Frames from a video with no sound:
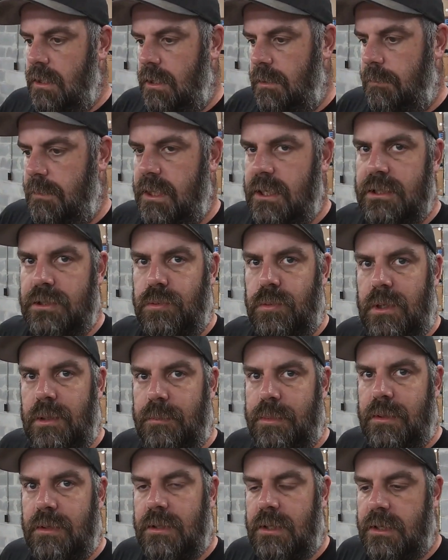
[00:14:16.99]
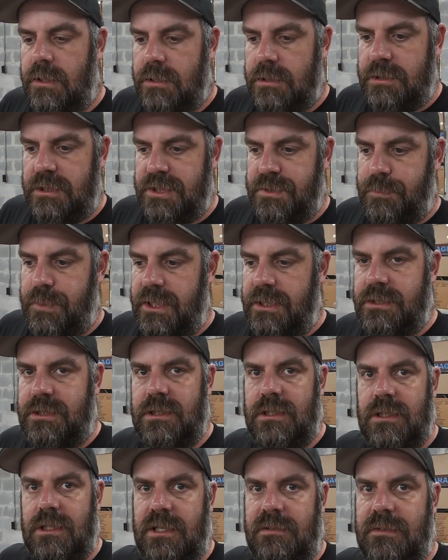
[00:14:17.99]
I might as well pull all the
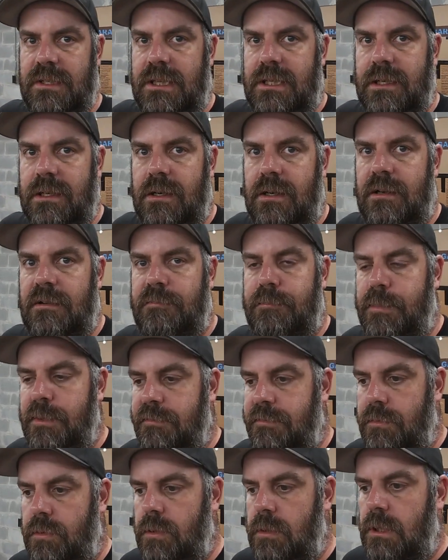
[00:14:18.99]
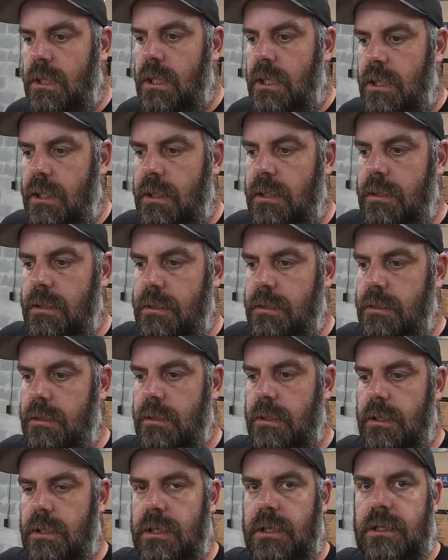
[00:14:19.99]
suspension and everything off before I
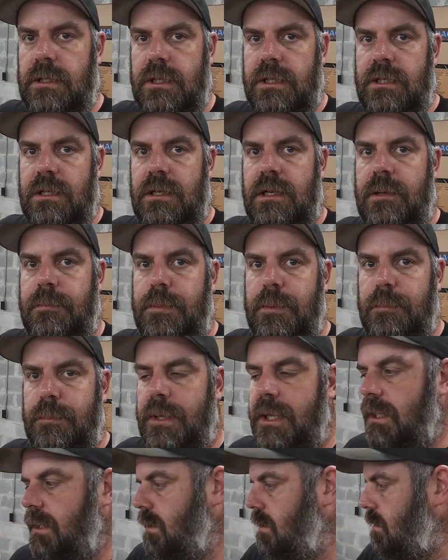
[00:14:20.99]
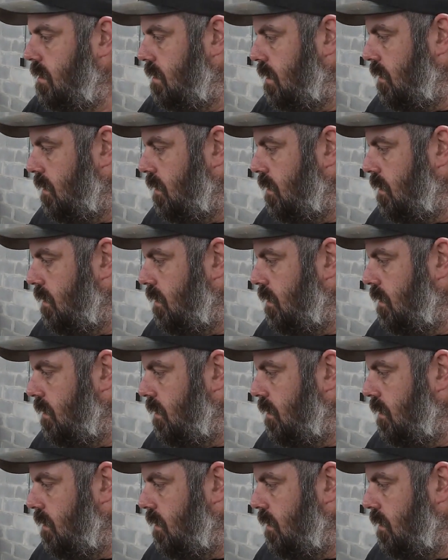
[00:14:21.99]
clean it up and paint it.